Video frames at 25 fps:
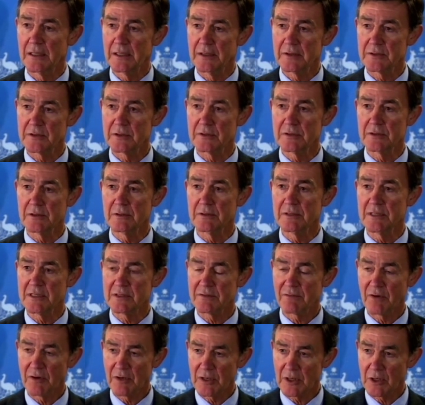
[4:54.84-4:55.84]
to do
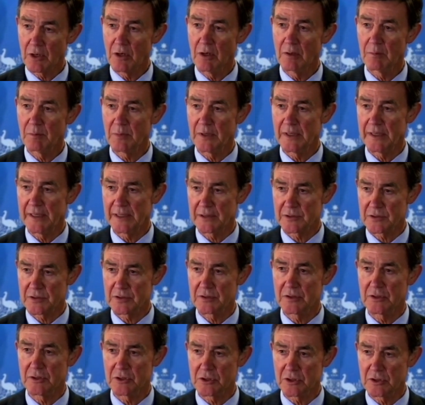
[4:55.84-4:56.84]
this very complex
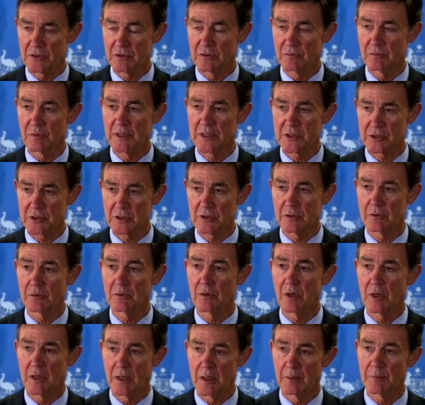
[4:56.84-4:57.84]
search and
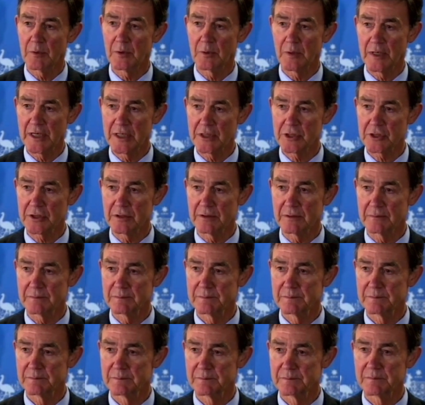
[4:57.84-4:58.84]
rescue operation.
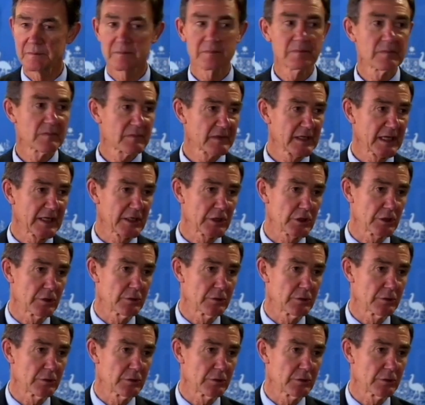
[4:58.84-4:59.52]
Thank you.